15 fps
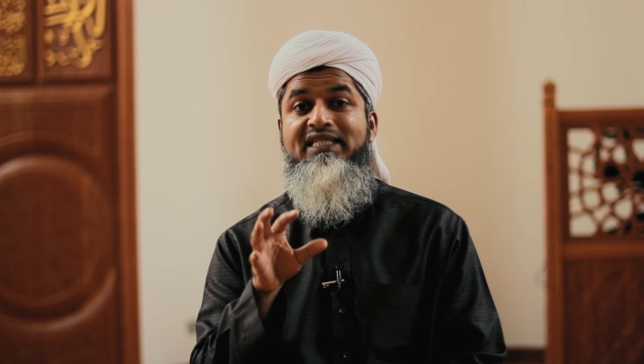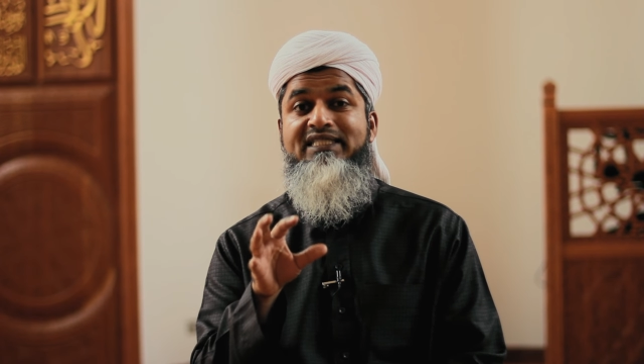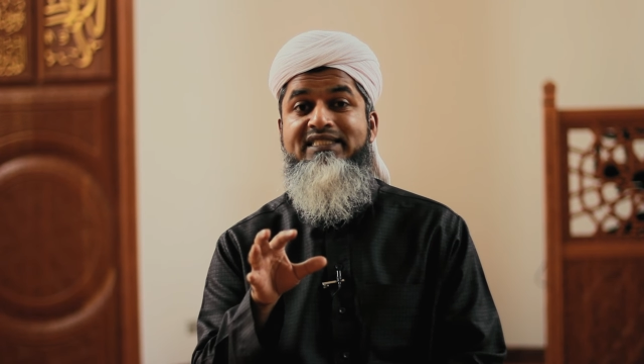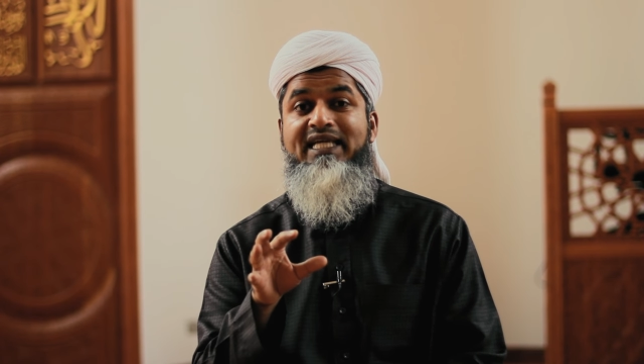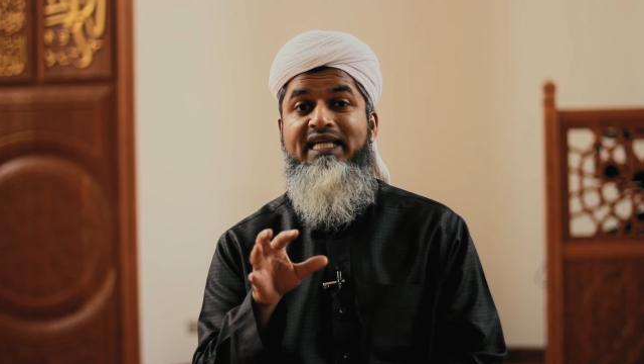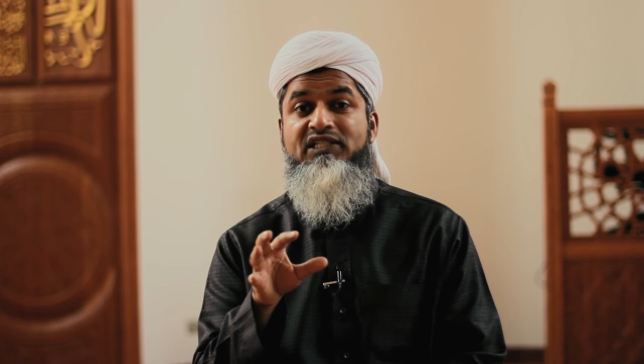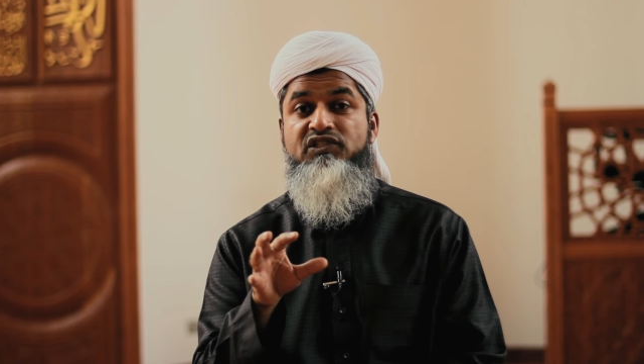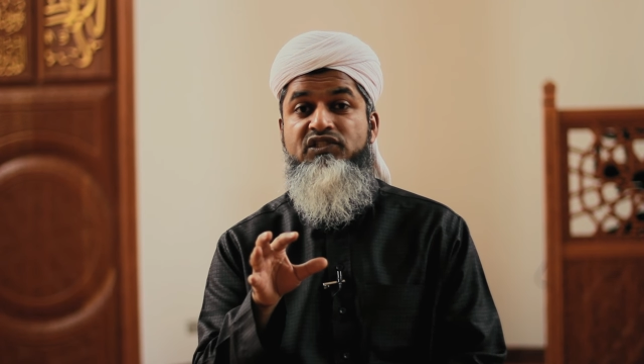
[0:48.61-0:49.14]

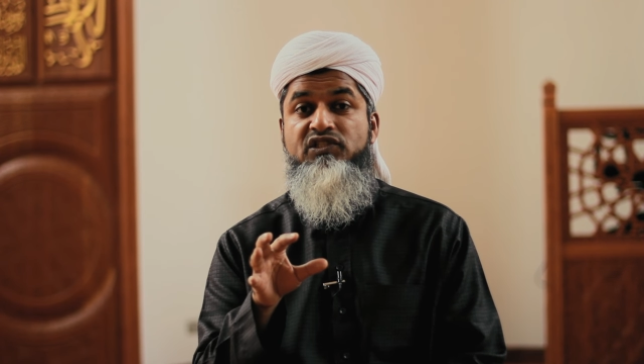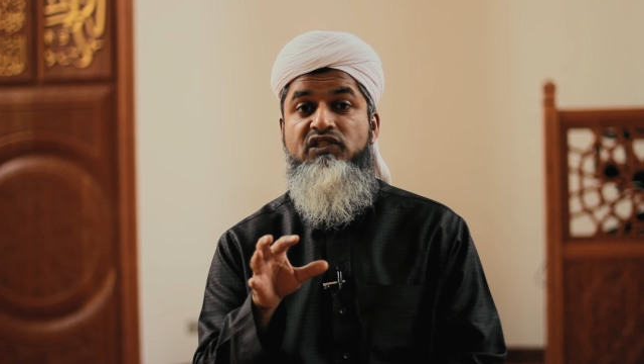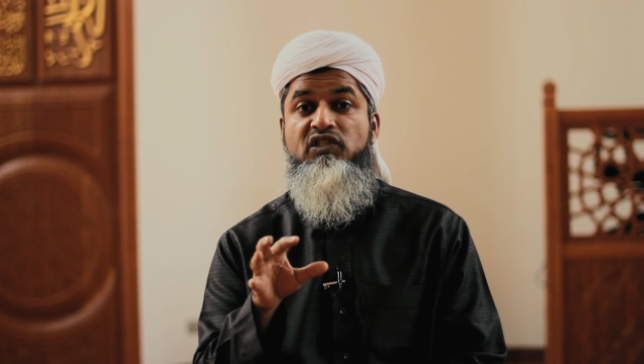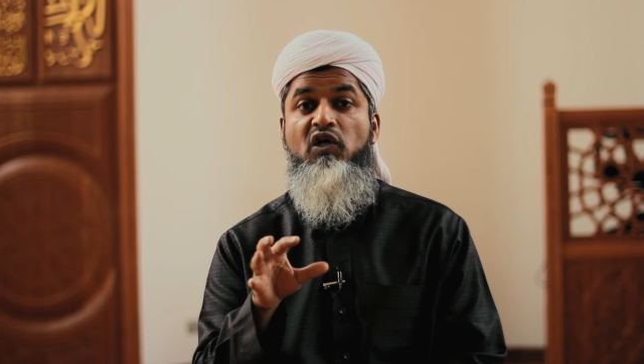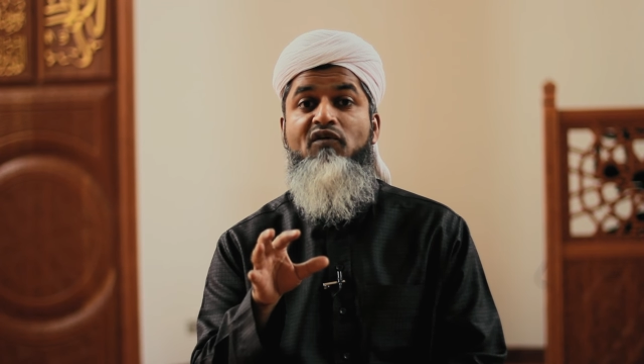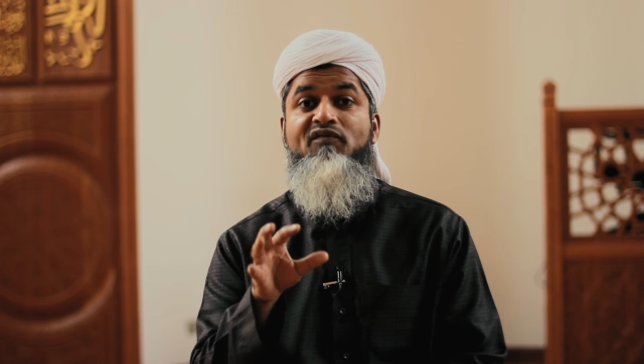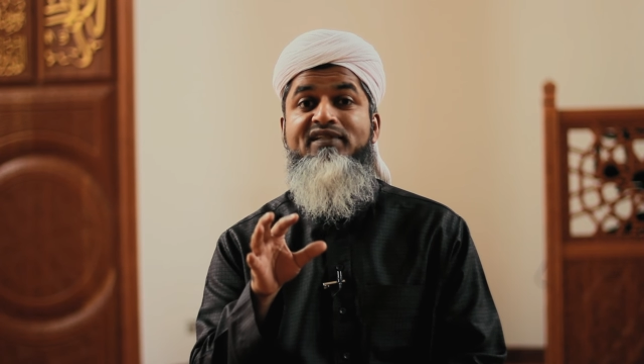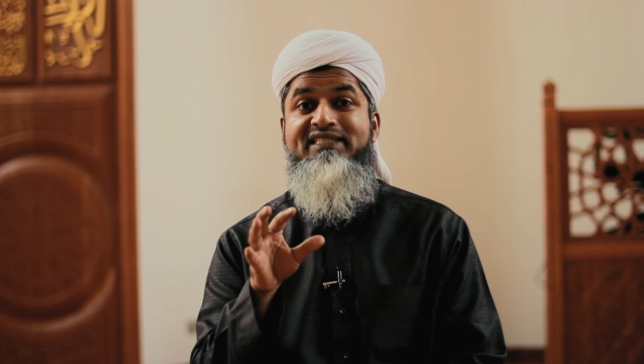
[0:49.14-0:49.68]
attention
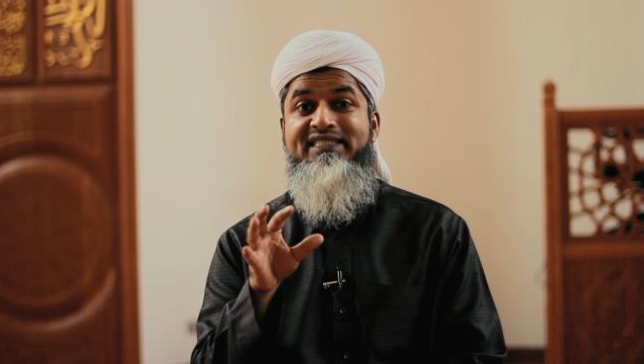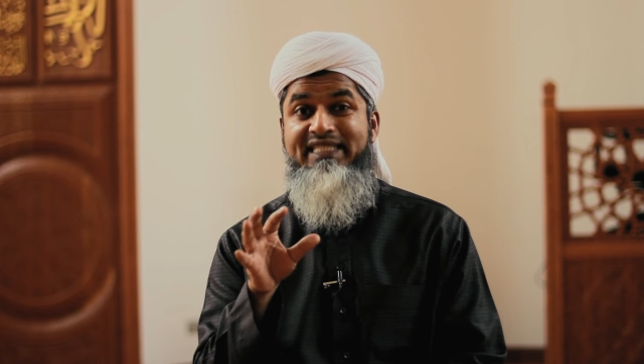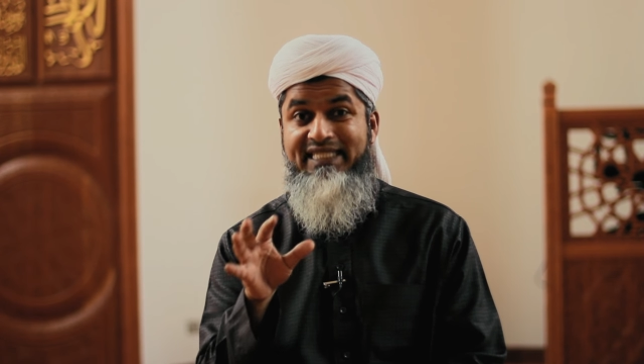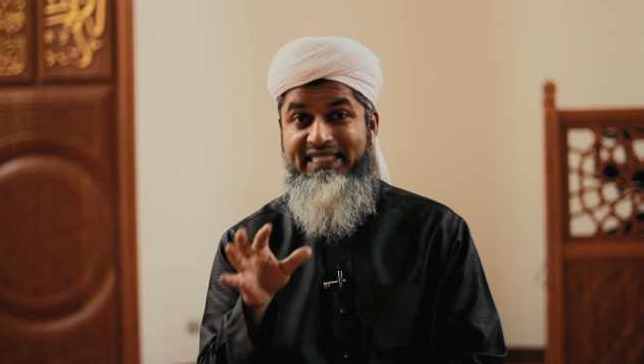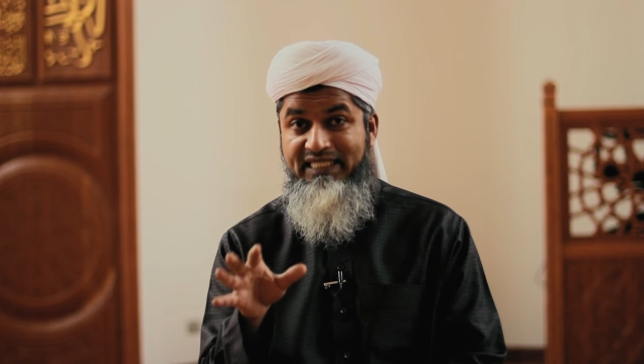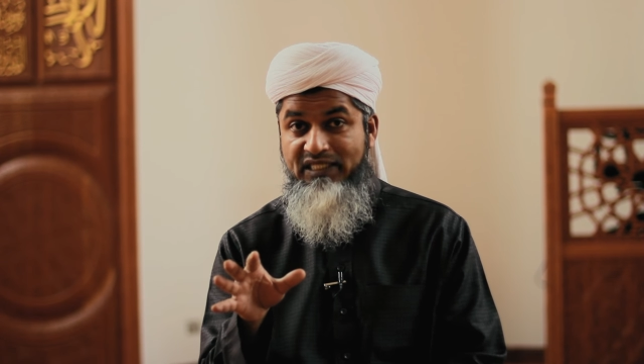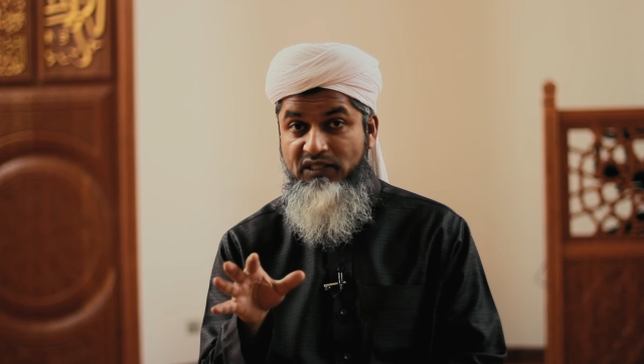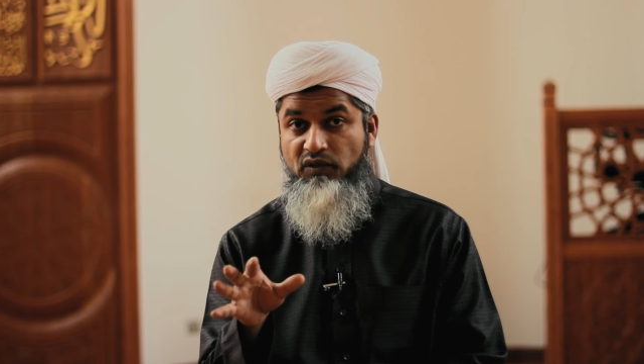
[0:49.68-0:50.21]
of his
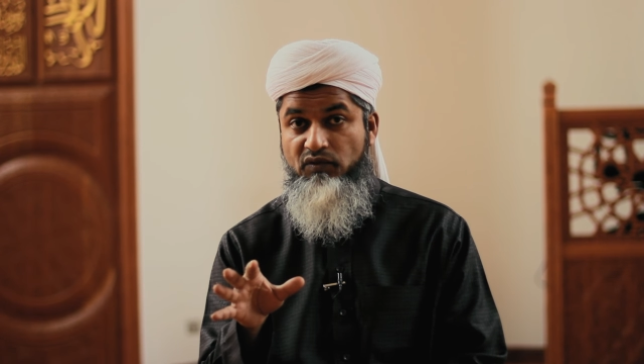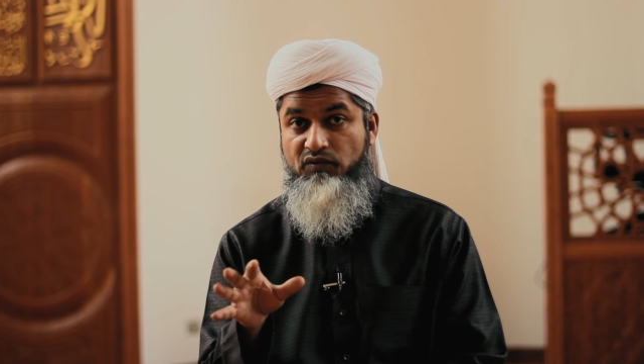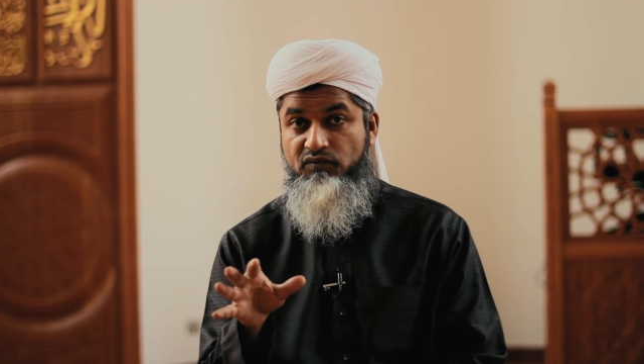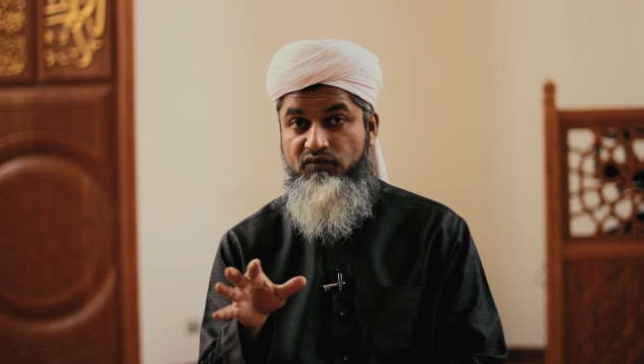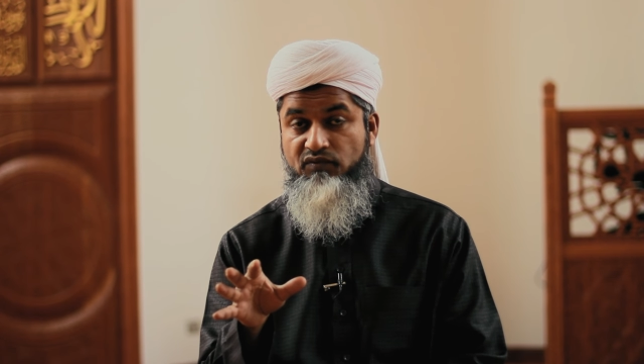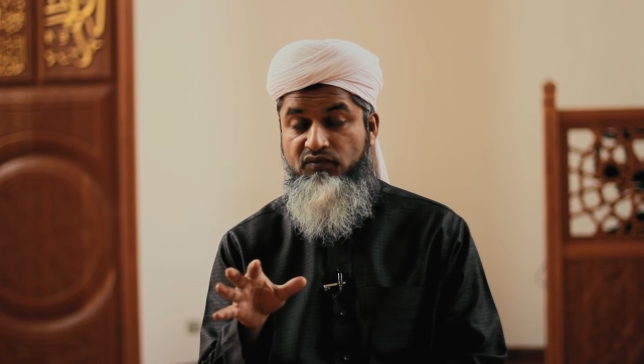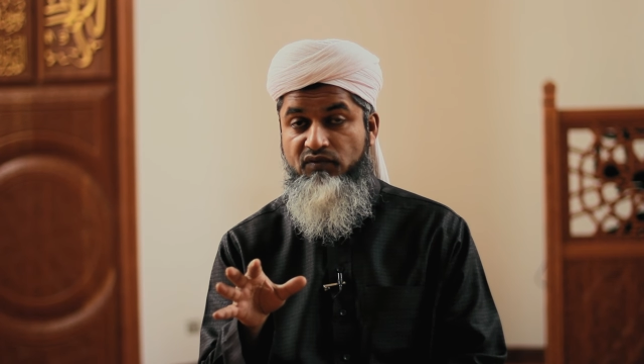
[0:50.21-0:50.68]
ego